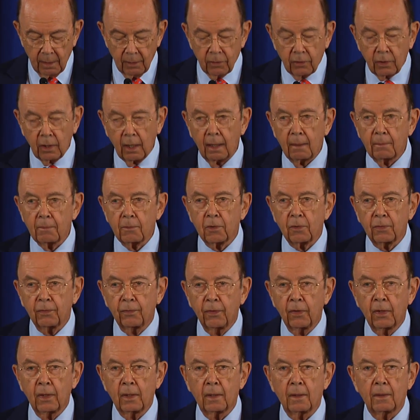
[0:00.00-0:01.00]
James
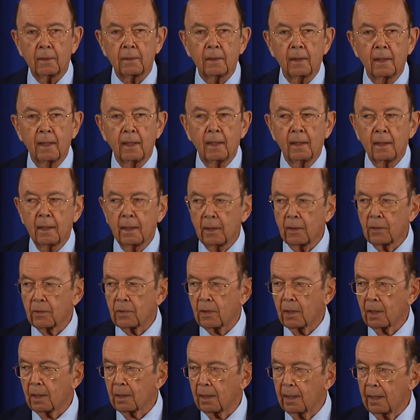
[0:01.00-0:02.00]
Fuller is
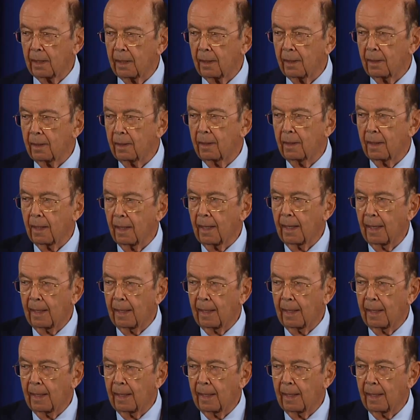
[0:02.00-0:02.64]
the lead